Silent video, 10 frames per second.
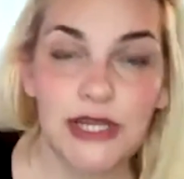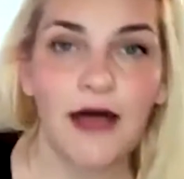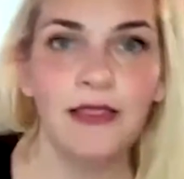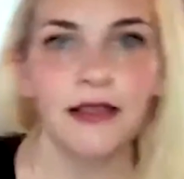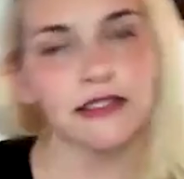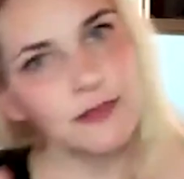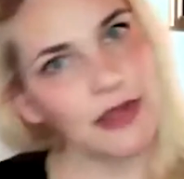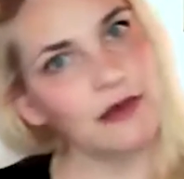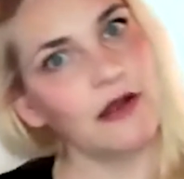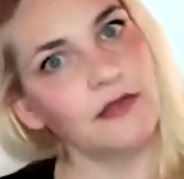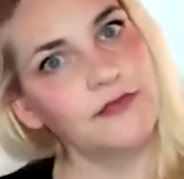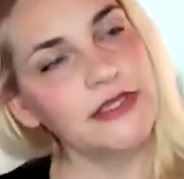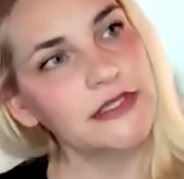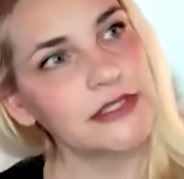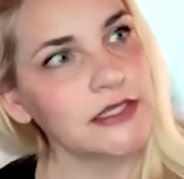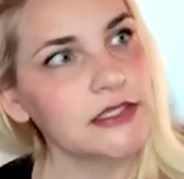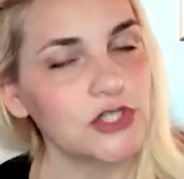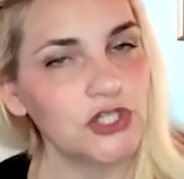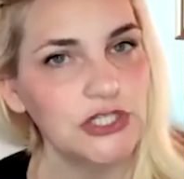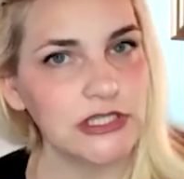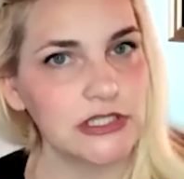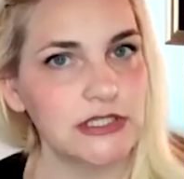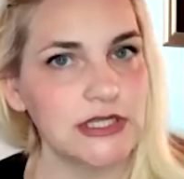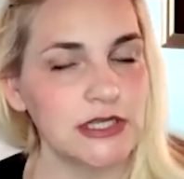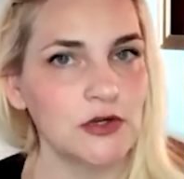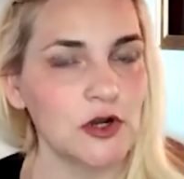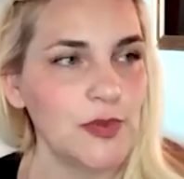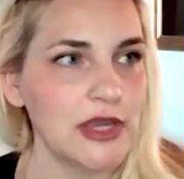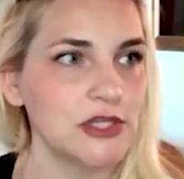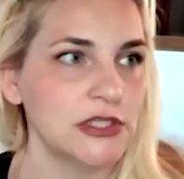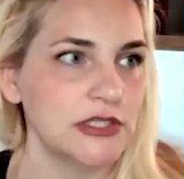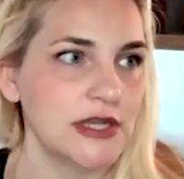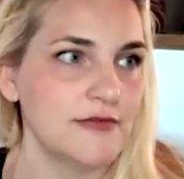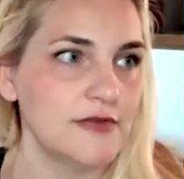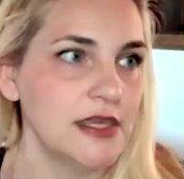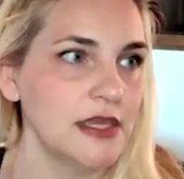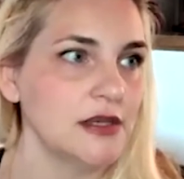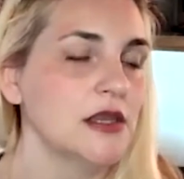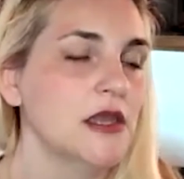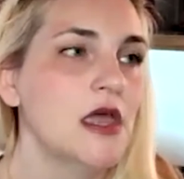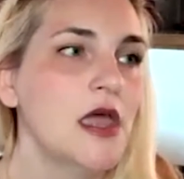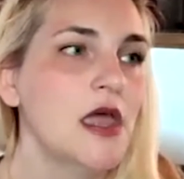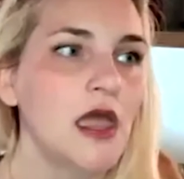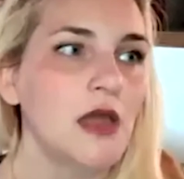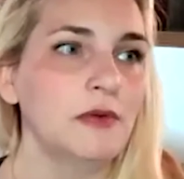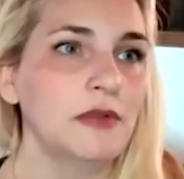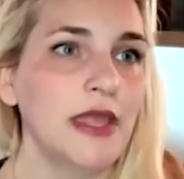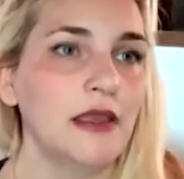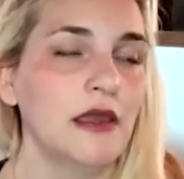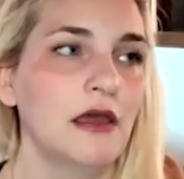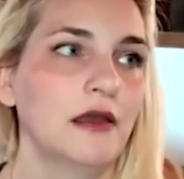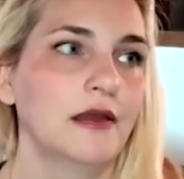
telling us about all of these things that she's seen in her patients and everything. And, and we were like,